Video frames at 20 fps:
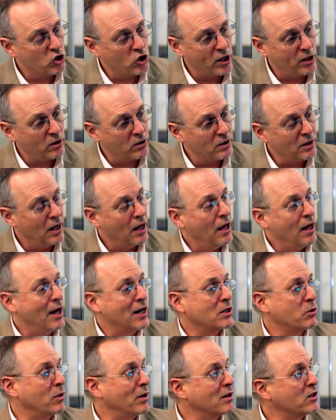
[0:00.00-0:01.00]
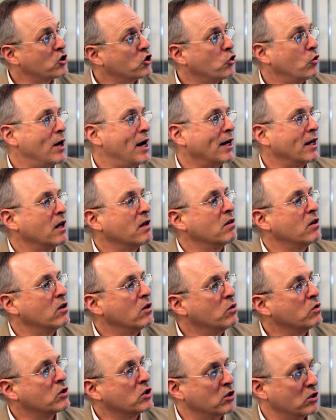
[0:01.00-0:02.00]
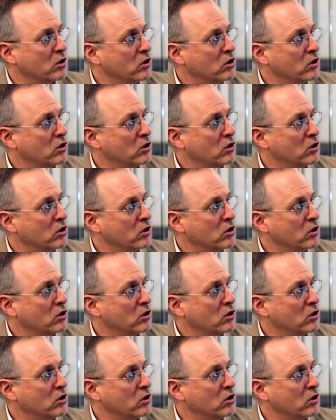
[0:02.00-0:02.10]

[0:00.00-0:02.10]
channels, as well as tracking the use,